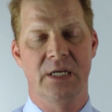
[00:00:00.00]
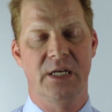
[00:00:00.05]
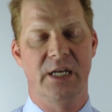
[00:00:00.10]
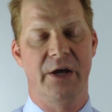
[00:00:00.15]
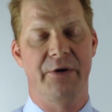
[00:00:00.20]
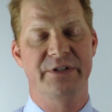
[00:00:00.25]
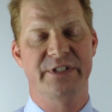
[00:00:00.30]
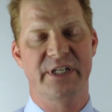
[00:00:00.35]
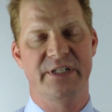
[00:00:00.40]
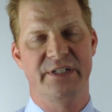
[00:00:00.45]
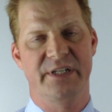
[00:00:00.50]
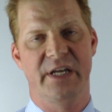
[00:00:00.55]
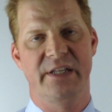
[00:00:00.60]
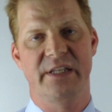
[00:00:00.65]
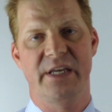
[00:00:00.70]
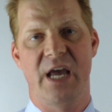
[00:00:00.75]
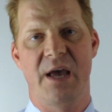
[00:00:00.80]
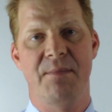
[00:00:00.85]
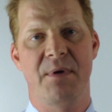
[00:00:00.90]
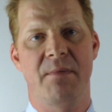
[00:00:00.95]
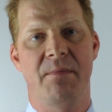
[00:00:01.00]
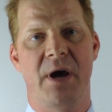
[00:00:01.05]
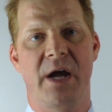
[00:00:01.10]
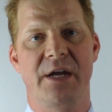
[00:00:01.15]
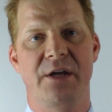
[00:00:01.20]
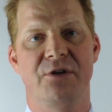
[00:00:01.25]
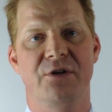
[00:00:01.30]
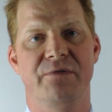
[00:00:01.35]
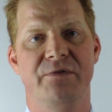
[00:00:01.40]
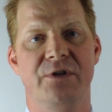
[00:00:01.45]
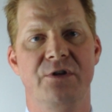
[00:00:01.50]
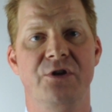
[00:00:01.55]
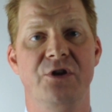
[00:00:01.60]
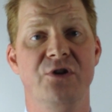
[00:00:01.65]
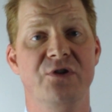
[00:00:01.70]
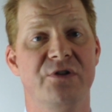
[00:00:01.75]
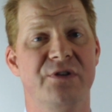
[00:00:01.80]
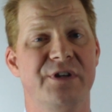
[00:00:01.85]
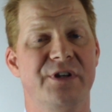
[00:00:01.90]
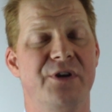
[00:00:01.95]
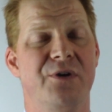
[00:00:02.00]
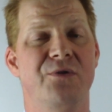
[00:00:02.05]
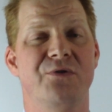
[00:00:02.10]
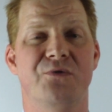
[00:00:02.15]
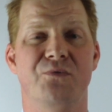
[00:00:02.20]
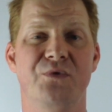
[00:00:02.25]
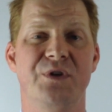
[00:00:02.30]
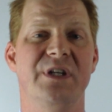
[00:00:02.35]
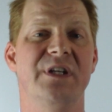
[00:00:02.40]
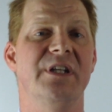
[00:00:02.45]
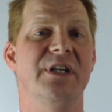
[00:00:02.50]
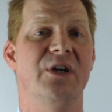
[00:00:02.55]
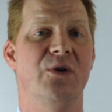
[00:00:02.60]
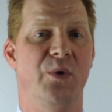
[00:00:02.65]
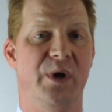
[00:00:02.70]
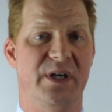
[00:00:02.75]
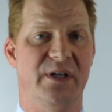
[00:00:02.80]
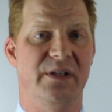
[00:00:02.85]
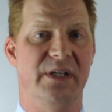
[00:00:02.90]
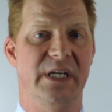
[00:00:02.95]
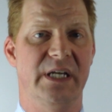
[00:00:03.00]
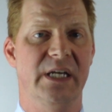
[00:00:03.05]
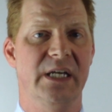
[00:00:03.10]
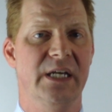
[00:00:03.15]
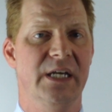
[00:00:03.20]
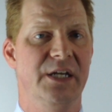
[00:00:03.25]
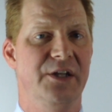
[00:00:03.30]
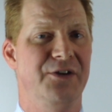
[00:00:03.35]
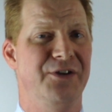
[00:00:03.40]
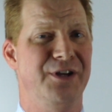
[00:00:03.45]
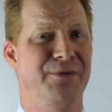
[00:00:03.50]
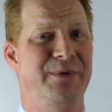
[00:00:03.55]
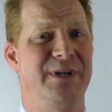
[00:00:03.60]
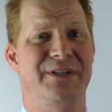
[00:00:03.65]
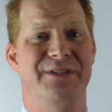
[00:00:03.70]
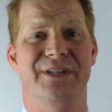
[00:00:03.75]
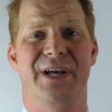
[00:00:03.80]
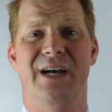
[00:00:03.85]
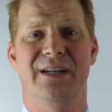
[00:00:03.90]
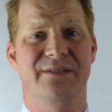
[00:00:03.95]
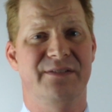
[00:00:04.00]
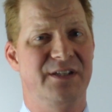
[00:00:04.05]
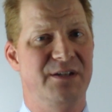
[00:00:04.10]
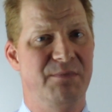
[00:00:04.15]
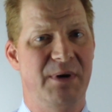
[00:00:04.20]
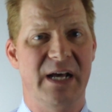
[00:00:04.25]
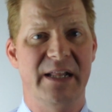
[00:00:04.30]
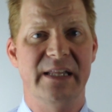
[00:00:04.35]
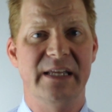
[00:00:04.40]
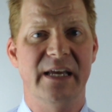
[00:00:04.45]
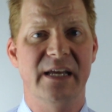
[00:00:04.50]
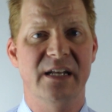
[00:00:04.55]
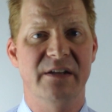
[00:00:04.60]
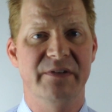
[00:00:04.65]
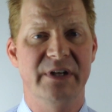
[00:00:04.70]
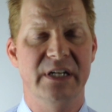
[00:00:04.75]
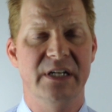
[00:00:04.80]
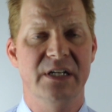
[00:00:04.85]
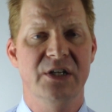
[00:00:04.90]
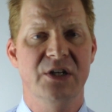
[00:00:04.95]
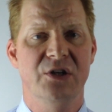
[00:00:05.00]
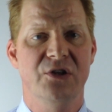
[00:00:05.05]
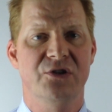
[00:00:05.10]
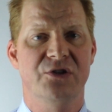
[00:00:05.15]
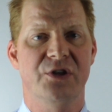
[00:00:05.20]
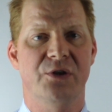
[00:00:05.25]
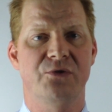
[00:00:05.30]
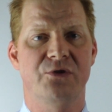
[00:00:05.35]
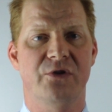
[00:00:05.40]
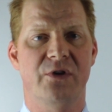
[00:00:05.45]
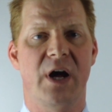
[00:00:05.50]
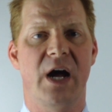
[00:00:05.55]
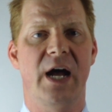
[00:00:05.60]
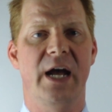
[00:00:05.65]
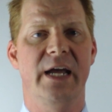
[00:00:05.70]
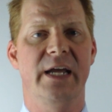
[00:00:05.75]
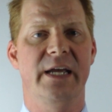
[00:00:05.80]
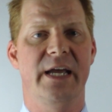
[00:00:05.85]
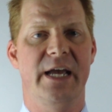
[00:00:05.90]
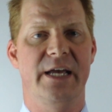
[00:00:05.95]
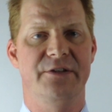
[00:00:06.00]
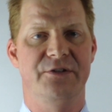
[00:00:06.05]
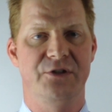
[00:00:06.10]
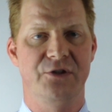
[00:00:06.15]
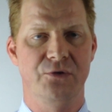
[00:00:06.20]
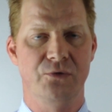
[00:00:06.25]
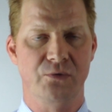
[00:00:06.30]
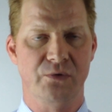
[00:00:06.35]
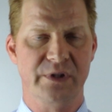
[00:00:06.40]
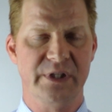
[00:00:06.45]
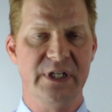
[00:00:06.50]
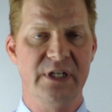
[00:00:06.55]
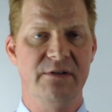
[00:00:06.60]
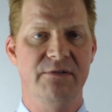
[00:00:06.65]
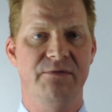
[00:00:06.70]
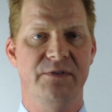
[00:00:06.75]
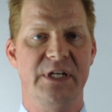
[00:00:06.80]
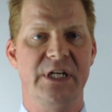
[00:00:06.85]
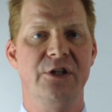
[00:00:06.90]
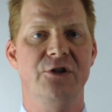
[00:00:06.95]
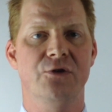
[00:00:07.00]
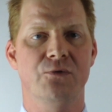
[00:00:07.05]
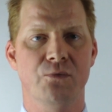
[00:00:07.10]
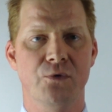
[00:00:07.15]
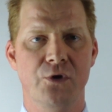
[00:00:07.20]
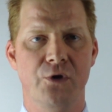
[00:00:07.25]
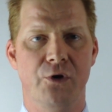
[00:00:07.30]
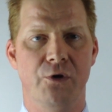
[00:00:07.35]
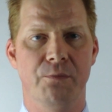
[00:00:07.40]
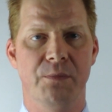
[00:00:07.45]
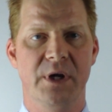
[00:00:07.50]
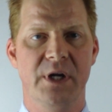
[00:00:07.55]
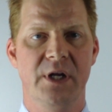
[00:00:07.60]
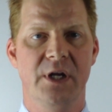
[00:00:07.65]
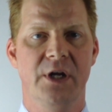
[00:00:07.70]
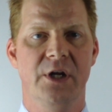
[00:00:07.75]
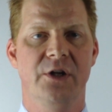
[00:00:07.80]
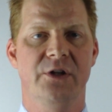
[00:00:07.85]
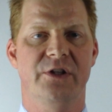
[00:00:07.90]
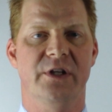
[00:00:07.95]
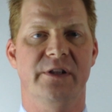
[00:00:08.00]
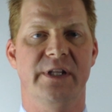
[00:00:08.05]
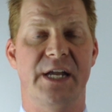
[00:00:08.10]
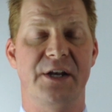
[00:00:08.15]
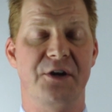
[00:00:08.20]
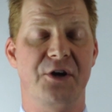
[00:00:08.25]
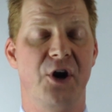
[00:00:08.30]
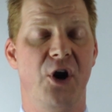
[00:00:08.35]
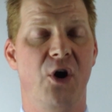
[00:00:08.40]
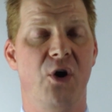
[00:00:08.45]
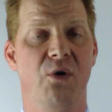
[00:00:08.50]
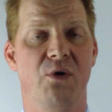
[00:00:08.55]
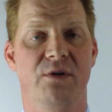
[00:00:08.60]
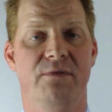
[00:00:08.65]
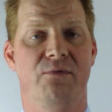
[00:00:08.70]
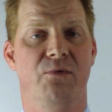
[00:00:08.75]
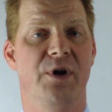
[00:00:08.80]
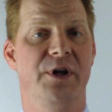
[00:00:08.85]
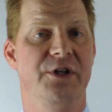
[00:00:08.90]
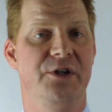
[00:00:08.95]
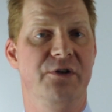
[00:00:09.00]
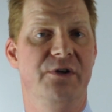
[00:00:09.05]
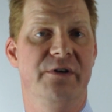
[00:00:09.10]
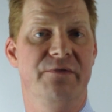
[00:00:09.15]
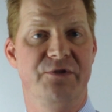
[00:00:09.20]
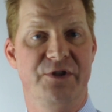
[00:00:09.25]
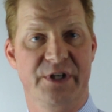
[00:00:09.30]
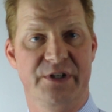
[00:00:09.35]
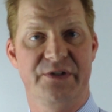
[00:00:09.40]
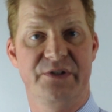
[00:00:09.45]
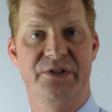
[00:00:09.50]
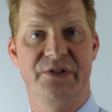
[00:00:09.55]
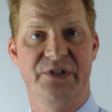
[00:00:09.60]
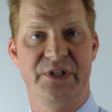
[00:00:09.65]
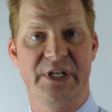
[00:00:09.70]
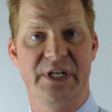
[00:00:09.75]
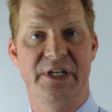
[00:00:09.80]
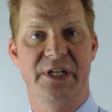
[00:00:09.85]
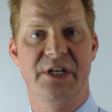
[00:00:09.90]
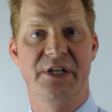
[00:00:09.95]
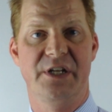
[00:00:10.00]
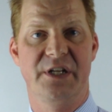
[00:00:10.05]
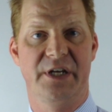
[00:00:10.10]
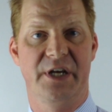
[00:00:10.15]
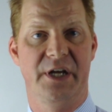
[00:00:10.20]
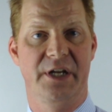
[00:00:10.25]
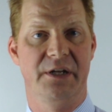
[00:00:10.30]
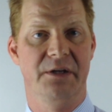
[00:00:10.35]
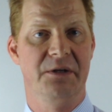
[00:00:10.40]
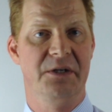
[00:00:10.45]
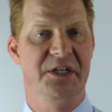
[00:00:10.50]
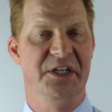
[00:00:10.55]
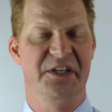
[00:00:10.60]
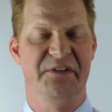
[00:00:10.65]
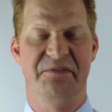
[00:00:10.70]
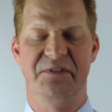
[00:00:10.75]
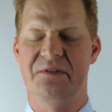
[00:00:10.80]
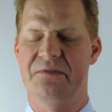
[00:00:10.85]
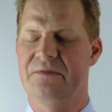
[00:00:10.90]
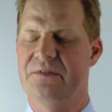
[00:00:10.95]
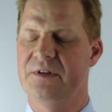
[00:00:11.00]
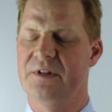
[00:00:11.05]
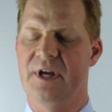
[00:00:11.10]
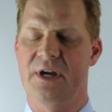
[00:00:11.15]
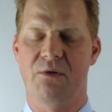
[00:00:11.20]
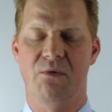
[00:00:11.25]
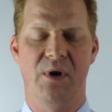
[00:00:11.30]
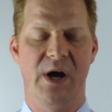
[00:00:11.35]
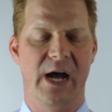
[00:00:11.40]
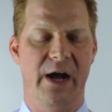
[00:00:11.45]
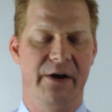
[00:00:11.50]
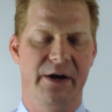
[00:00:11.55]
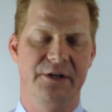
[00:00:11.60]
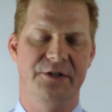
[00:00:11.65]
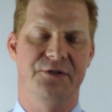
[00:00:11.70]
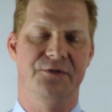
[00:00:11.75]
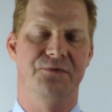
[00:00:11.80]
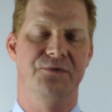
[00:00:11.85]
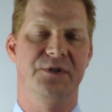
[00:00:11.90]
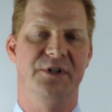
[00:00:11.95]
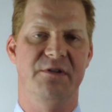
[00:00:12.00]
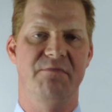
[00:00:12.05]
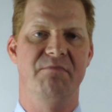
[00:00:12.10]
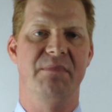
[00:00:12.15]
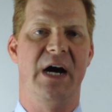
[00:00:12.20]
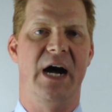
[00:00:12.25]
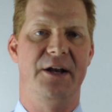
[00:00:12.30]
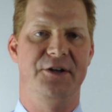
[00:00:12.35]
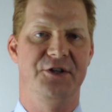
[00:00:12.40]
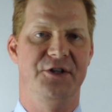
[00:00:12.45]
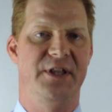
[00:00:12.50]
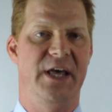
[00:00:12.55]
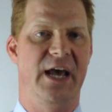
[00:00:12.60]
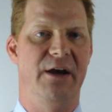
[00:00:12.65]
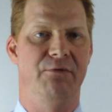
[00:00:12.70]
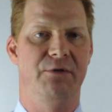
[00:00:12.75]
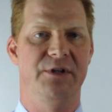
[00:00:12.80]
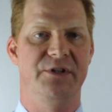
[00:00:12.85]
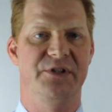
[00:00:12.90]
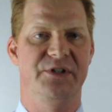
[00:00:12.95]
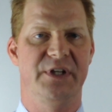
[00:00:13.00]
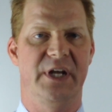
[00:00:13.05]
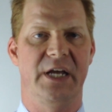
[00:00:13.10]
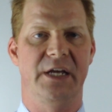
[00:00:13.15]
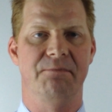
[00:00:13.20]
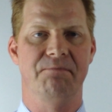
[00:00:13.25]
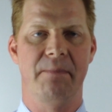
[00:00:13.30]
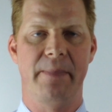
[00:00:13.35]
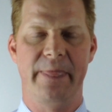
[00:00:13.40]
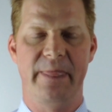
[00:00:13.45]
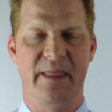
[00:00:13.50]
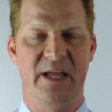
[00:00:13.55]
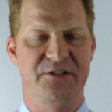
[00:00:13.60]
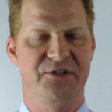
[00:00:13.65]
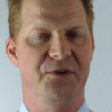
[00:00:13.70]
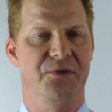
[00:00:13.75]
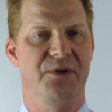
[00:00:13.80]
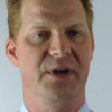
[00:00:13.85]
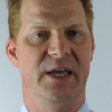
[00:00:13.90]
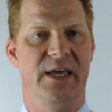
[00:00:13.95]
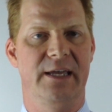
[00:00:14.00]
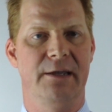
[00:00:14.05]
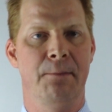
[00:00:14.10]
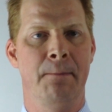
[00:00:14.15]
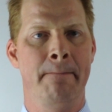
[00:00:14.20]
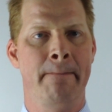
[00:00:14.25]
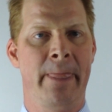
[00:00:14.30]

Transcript: Now, as I said, the MMI interview usually goes really quickly. You're going to be exhausted by the end of it. So try, as you leave each room, to let go of what you have just seen and done. If you feel like, wow, I just really botched that one, say, that's okay.